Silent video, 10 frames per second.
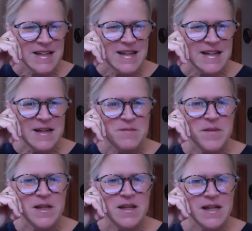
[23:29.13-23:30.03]
um,
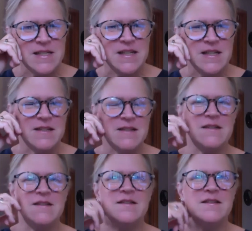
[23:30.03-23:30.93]
in
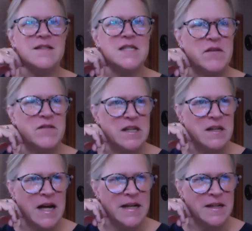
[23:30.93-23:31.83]
1979,
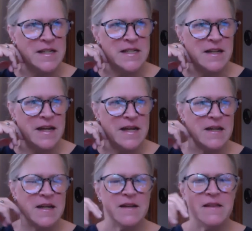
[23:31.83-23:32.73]

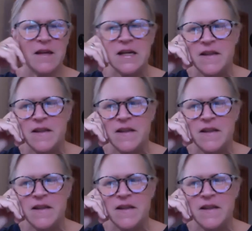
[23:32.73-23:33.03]
1980, I think.